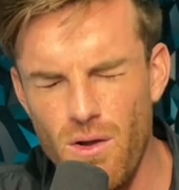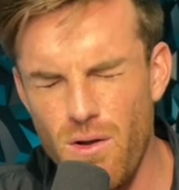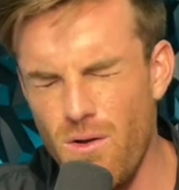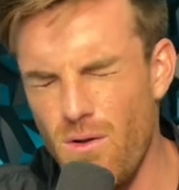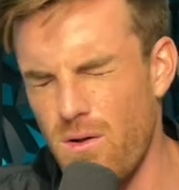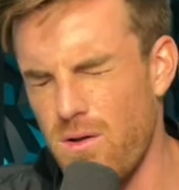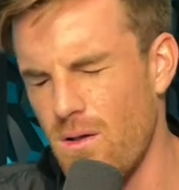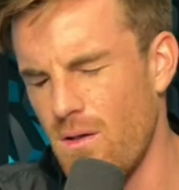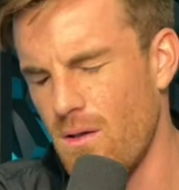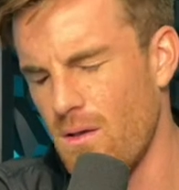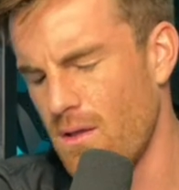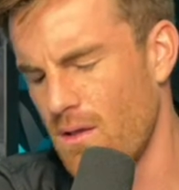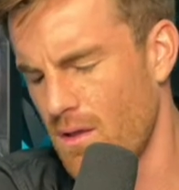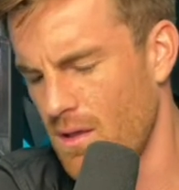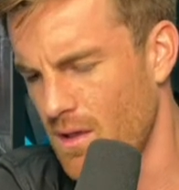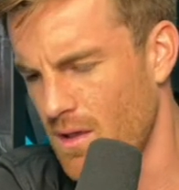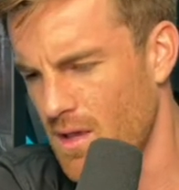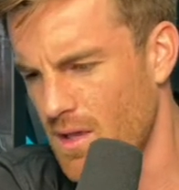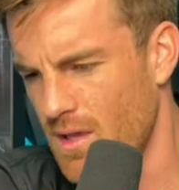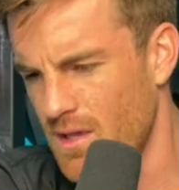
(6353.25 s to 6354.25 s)
Oh,
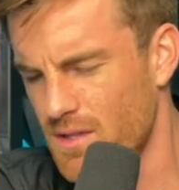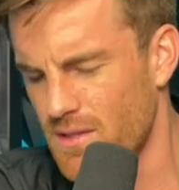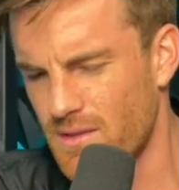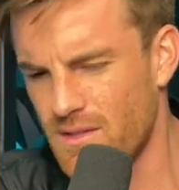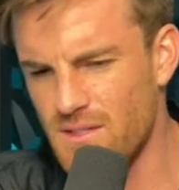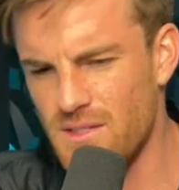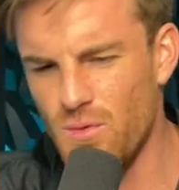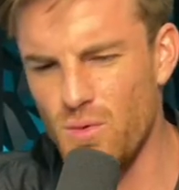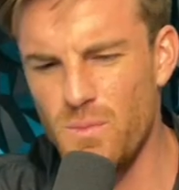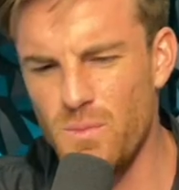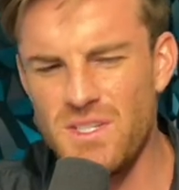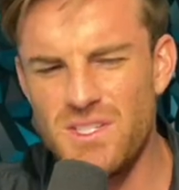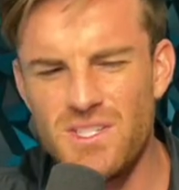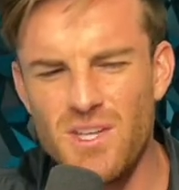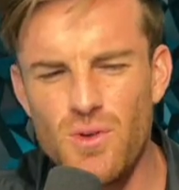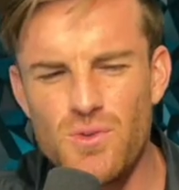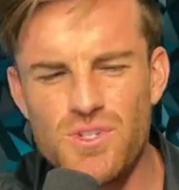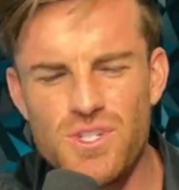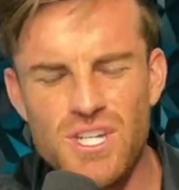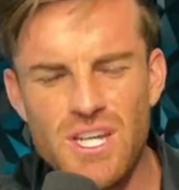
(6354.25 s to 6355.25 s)
it would be
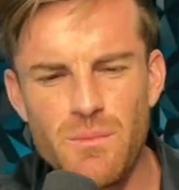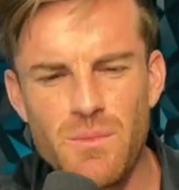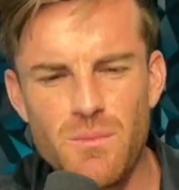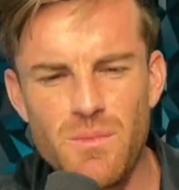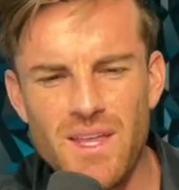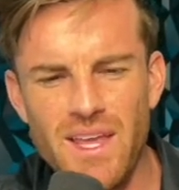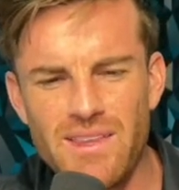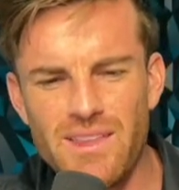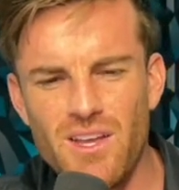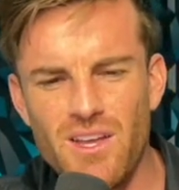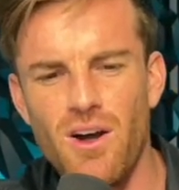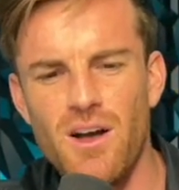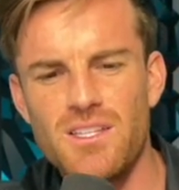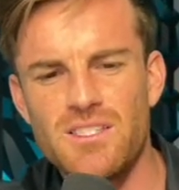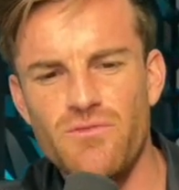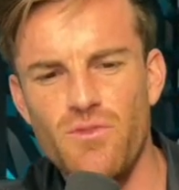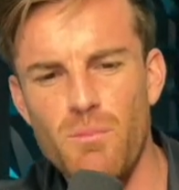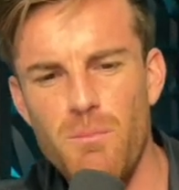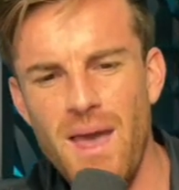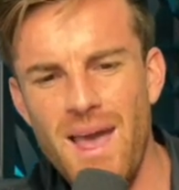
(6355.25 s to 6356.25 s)
so cheap. It'd be like the
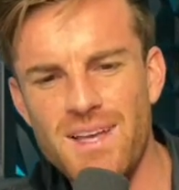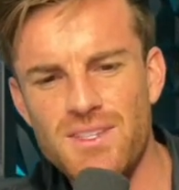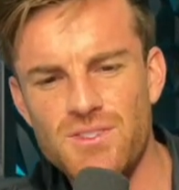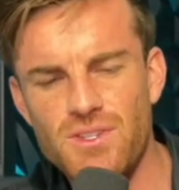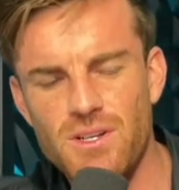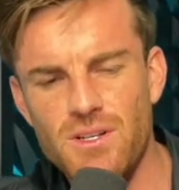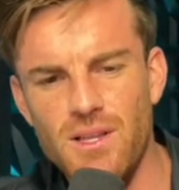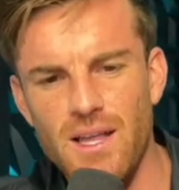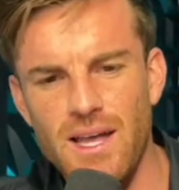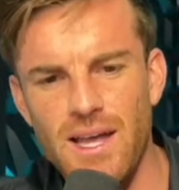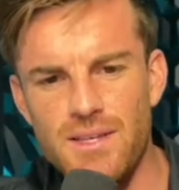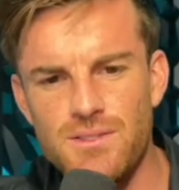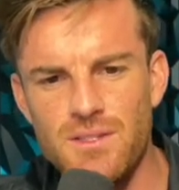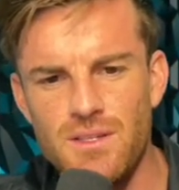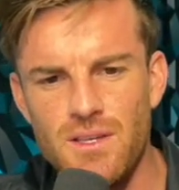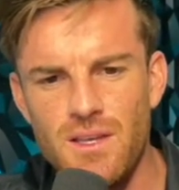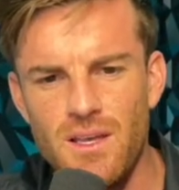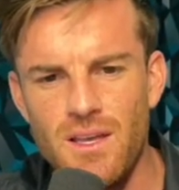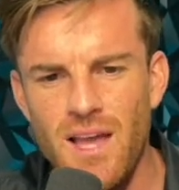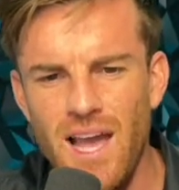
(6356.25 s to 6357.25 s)
cost of a masterclass.
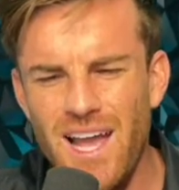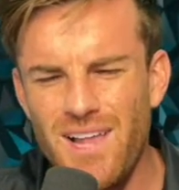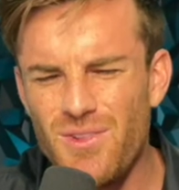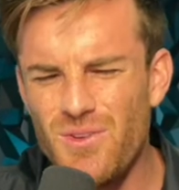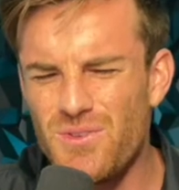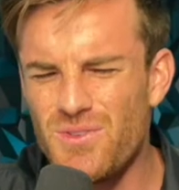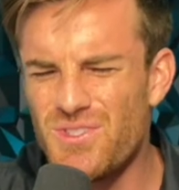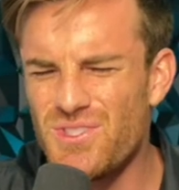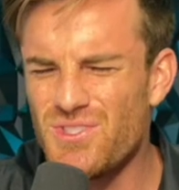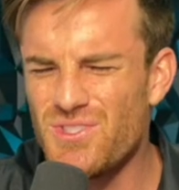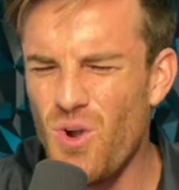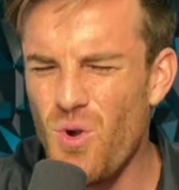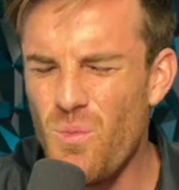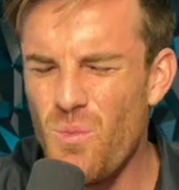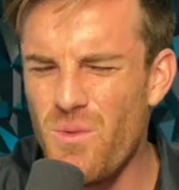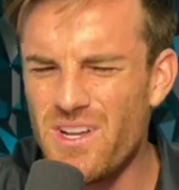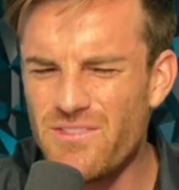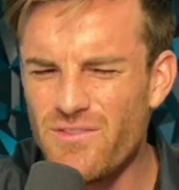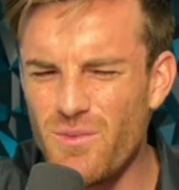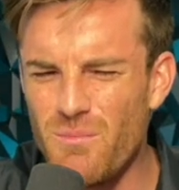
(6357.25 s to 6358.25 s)
I learned so
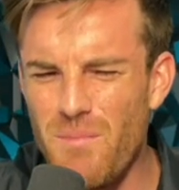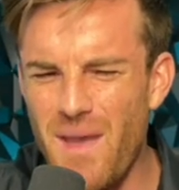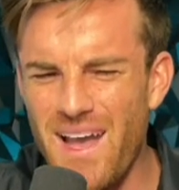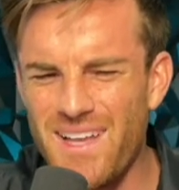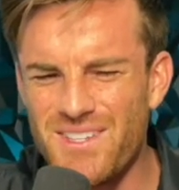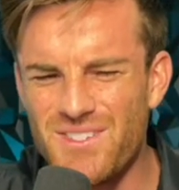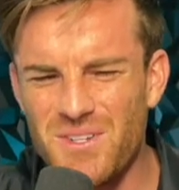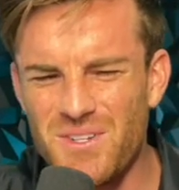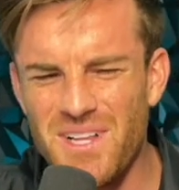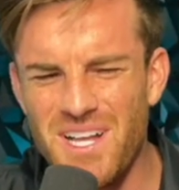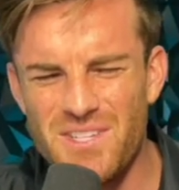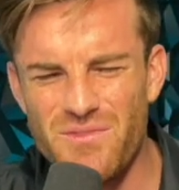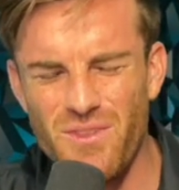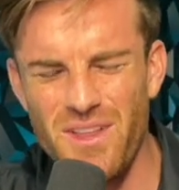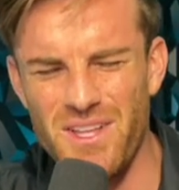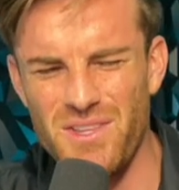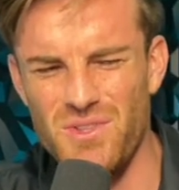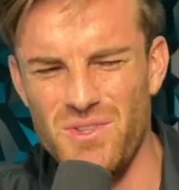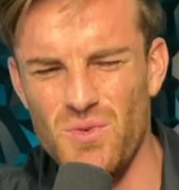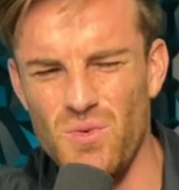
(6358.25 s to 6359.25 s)
much from masterclass for
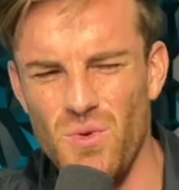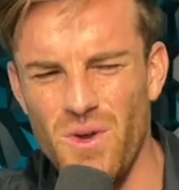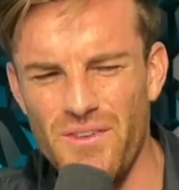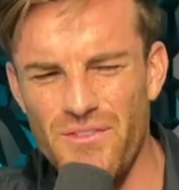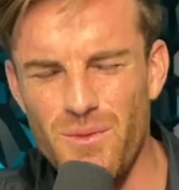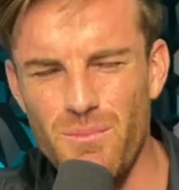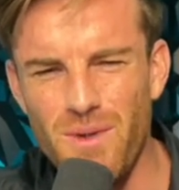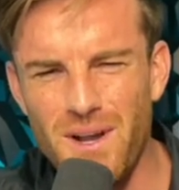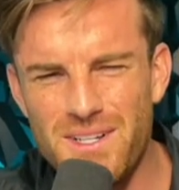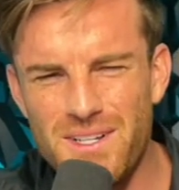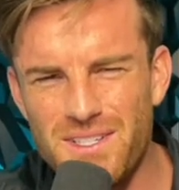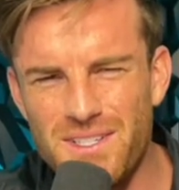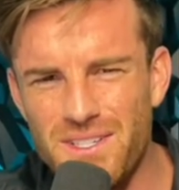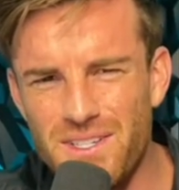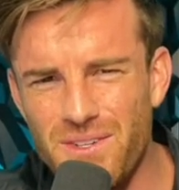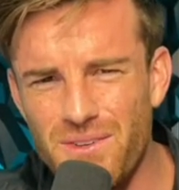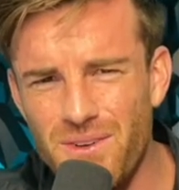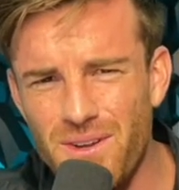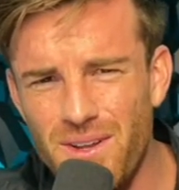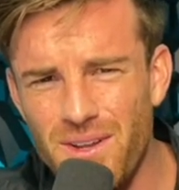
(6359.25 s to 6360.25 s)
like 200 bucks a
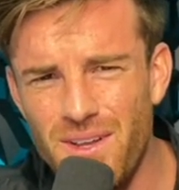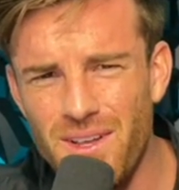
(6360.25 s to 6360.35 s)
year,